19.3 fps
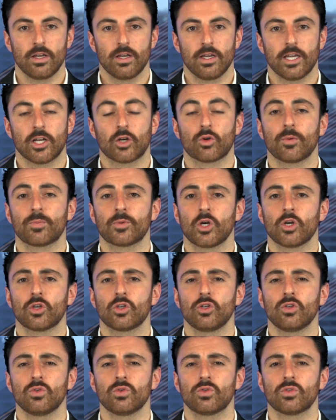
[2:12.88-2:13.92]
In crypto
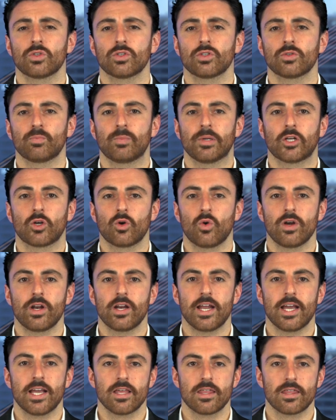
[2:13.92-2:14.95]
news, Bitcoin
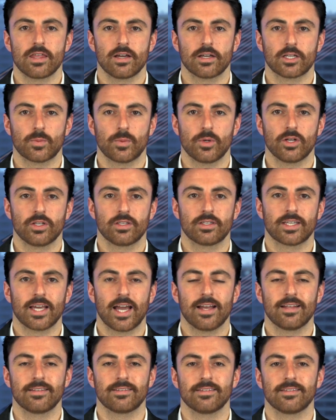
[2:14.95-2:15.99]
and Ether experienced
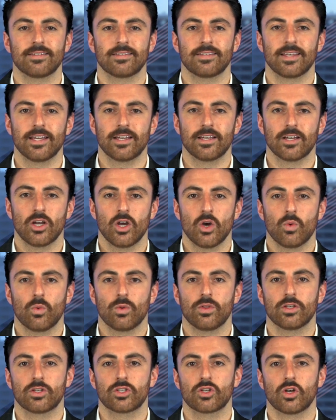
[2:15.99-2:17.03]
gains in sync
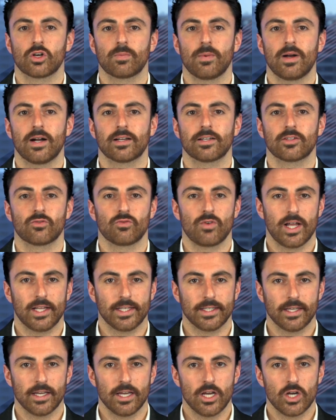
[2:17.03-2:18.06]
with the stock market's
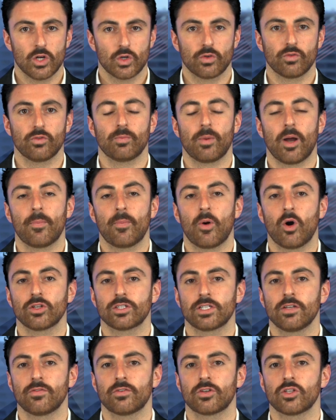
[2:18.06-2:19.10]
rally, driven by
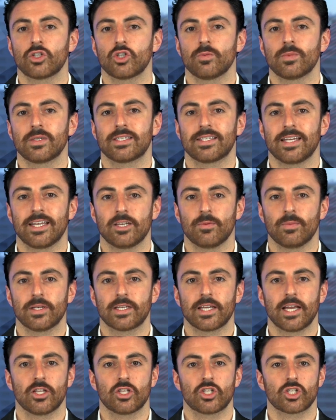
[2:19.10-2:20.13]
positive consumer sentiment
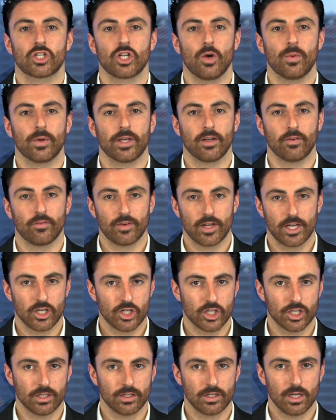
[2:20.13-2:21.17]
and slowing
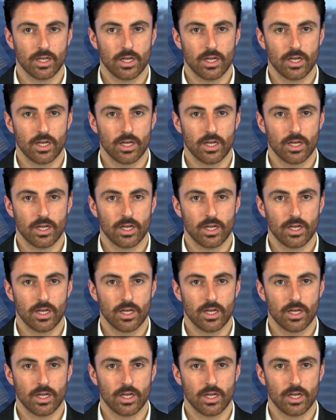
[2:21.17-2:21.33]
inflation.